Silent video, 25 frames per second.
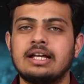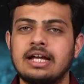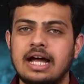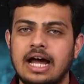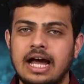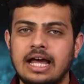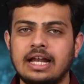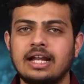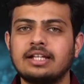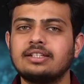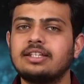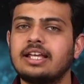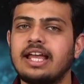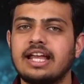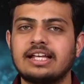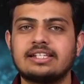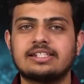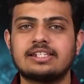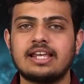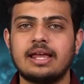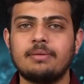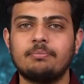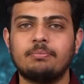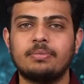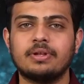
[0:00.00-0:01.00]
Another
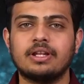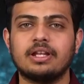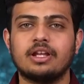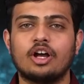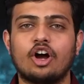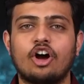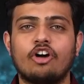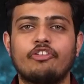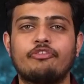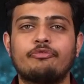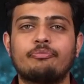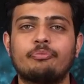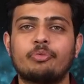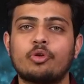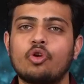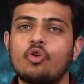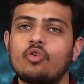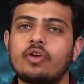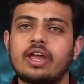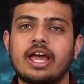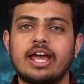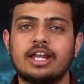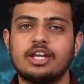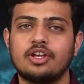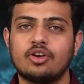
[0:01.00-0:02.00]
example of
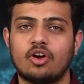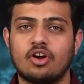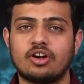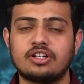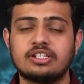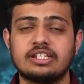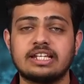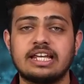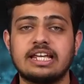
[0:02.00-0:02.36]
prokaryotes